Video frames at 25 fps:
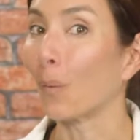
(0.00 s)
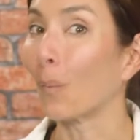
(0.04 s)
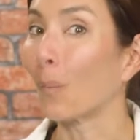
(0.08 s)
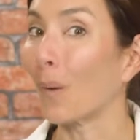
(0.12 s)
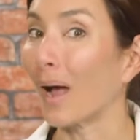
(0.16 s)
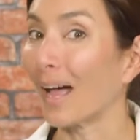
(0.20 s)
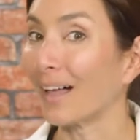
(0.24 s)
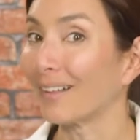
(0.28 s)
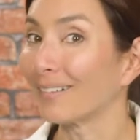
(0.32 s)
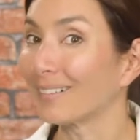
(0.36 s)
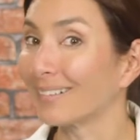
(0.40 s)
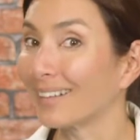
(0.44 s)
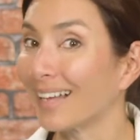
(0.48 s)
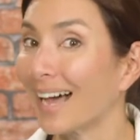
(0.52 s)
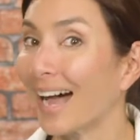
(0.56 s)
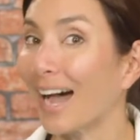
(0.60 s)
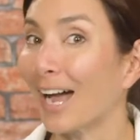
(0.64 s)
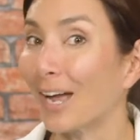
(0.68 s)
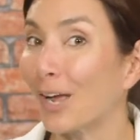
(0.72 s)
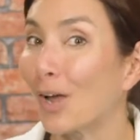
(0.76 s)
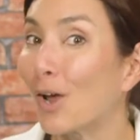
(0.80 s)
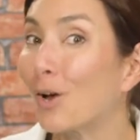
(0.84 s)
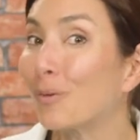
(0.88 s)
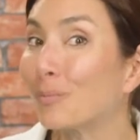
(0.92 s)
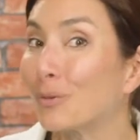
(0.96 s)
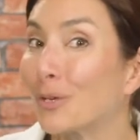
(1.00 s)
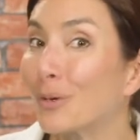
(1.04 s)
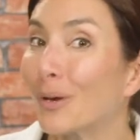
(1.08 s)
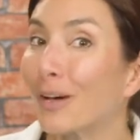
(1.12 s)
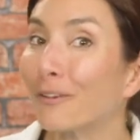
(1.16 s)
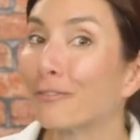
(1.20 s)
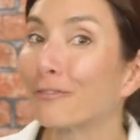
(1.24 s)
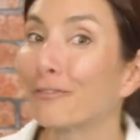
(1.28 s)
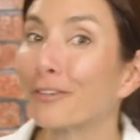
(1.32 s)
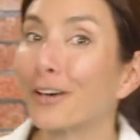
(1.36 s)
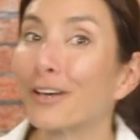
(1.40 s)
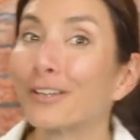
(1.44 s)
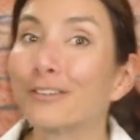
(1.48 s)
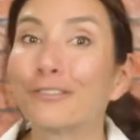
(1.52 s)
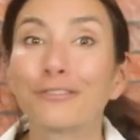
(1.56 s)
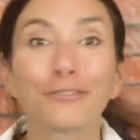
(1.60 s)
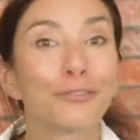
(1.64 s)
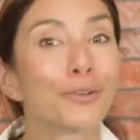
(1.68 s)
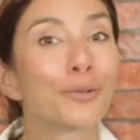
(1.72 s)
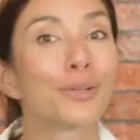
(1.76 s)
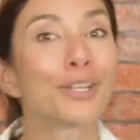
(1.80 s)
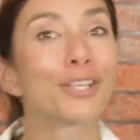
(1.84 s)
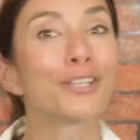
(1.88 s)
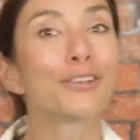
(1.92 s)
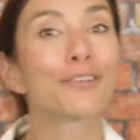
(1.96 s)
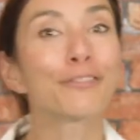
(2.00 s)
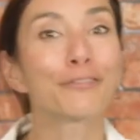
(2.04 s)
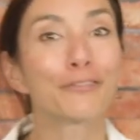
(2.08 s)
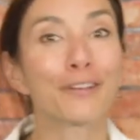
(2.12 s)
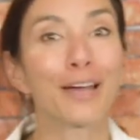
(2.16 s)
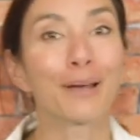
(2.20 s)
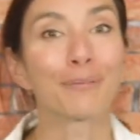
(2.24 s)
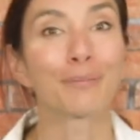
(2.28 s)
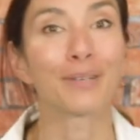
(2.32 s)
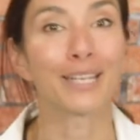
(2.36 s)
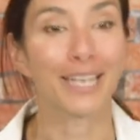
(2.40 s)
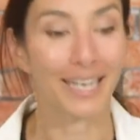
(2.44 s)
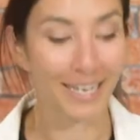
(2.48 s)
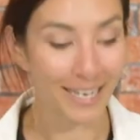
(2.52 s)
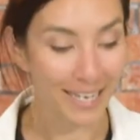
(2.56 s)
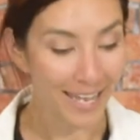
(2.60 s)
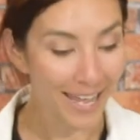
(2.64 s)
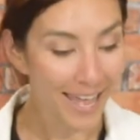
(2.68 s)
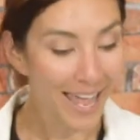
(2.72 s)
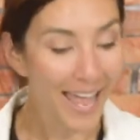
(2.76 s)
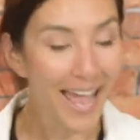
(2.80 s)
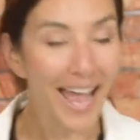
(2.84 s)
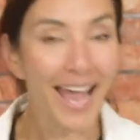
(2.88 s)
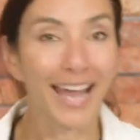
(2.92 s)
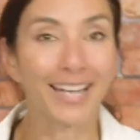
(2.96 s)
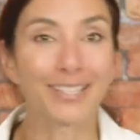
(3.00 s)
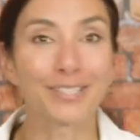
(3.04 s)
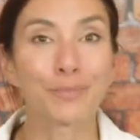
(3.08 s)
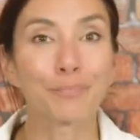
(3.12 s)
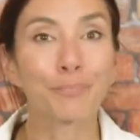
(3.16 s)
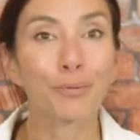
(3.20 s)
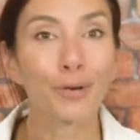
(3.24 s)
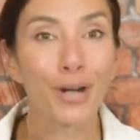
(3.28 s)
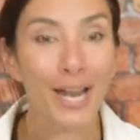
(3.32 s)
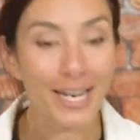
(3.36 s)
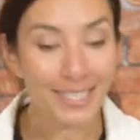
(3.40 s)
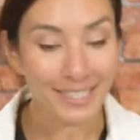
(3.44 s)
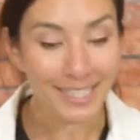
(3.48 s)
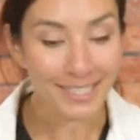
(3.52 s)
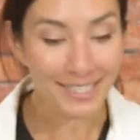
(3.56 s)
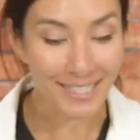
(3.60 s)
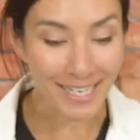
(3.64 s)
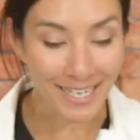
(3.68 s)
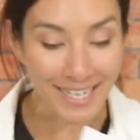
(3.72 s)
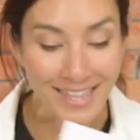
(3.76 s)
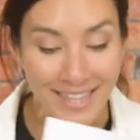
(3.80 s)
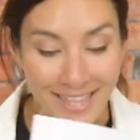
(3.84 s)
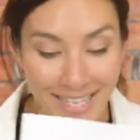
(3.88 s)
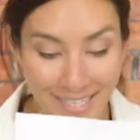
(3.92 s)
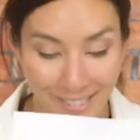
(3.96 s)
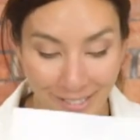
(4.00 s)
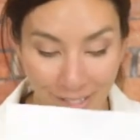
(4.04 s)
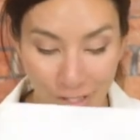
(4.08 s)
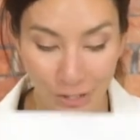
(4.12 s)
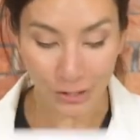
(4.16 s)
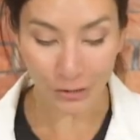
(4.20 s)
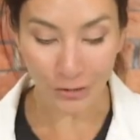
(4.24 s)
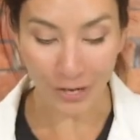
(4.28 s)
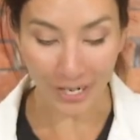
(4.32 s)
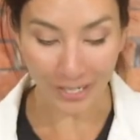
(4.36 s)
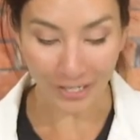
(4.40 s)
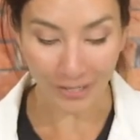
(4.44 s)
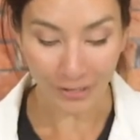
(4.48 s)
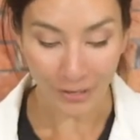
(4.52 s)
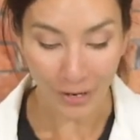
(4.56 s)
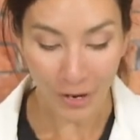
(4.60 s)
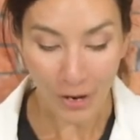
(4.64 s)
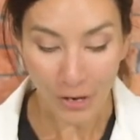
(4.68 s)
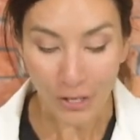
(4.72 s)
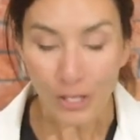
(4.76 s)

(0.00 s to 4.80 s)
Well, I hope you have fun fooling your family and practicing this trick.